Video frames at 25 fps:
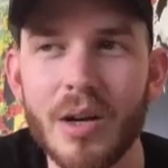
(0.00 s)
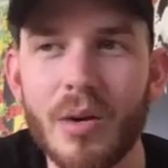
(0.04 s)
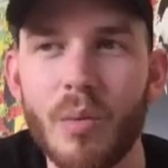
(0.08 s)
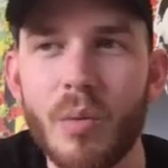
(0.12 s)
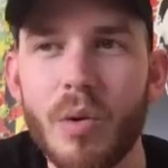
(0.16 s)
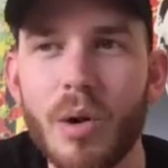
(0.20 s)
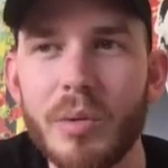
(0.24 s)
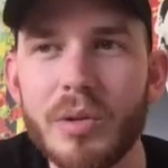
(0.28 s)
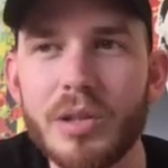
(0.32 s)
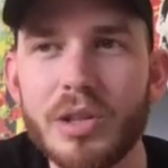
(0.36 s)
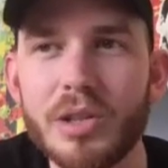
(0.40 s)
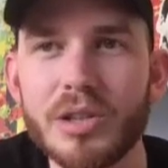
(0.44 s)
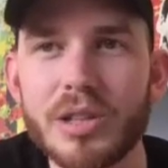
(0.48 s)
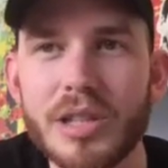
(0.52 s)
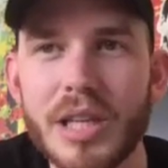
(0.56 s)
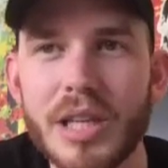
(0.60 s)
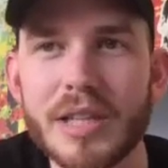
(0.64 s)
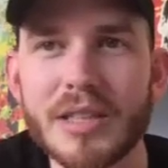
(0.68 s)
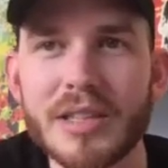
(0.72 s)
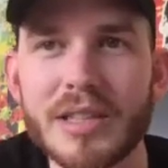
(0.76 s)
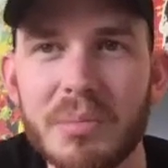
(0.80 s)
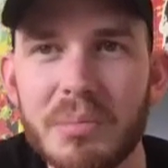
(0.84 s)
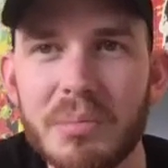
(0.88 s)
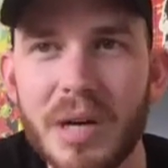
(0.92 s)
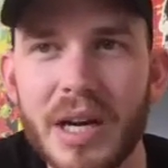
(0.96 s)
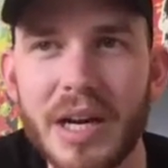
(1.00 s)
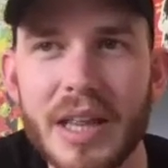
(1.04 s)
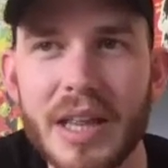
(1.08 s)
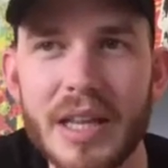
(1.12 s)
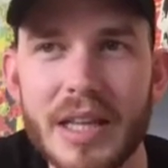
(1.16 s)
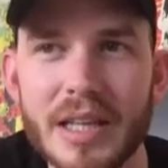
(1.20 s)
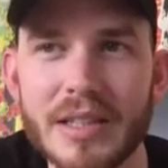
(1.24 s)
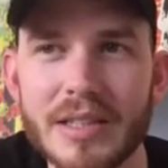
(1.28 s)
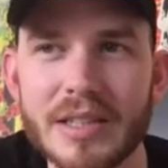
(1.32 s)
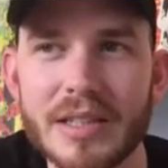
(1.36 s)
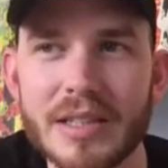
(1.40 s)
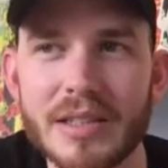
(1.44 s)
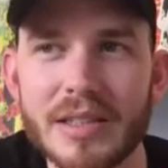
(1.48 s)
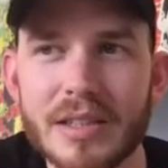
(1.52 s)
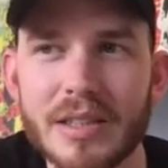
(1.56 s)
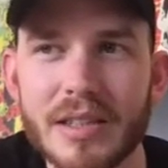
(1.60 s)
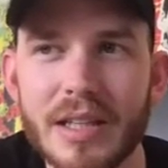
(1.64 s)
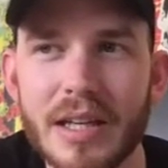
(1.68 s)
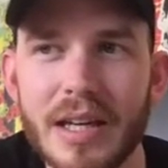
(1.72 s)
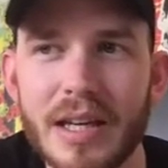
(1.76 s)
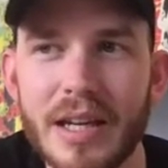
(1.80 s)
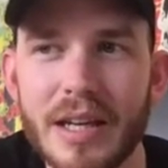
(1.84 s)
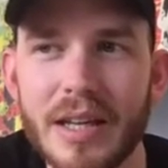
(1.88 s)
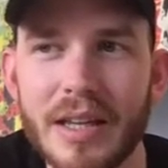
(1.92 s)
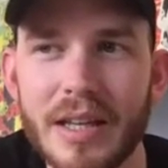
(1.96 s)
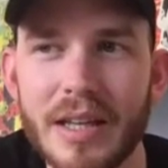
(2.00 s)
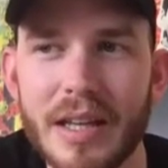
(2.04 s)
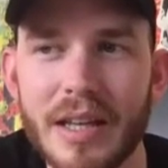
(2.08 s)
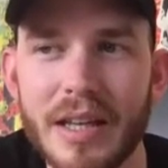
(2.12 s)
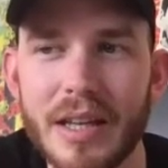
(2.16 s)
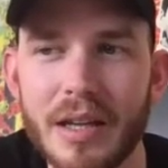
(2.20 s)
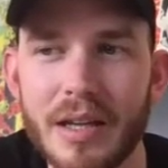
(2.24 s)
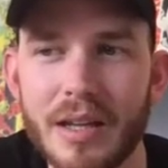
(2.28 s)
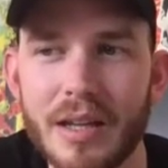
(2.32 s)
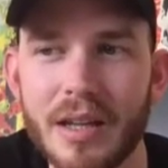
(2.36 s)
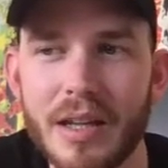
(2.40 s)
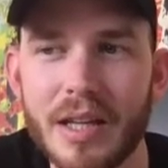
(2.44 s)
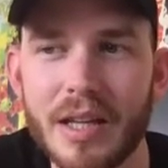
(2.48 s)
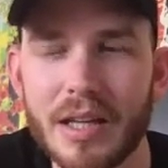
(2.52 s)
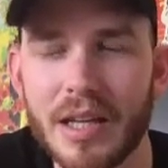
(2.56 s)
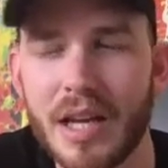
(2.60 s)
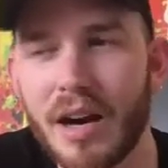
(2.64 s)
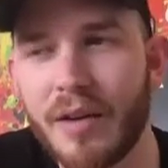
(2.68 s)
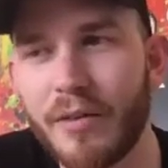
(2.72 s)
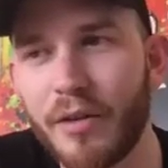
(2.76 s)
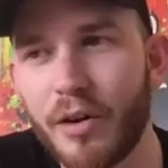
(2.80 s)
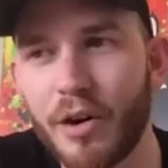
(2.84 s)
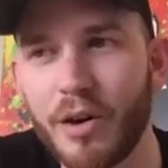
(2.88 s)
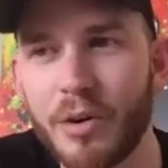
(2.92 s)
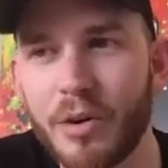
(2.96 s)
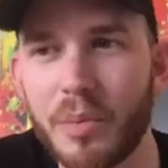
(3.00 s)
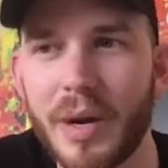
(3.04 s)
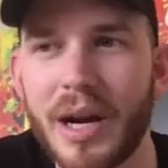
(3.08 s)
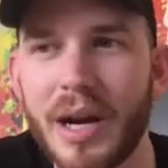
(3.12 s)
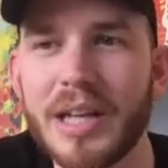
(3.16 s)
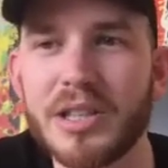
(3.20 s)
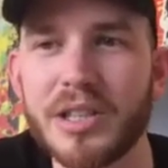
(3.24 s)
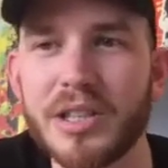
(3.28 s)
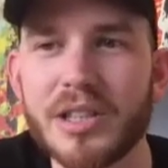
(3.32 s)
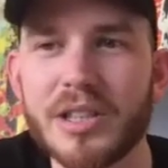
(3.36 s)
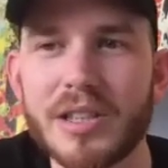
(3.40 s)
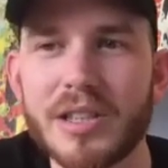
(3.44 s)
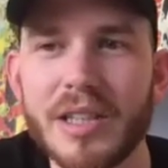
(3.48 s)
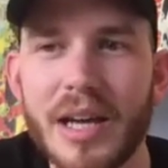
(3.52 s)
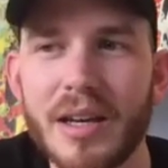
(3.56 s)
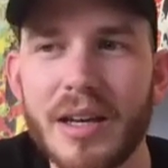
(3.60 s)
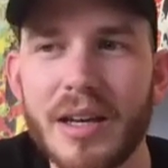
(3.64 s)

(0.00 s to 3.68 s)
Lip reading: What would you say to somebody that kind of heard what I just said?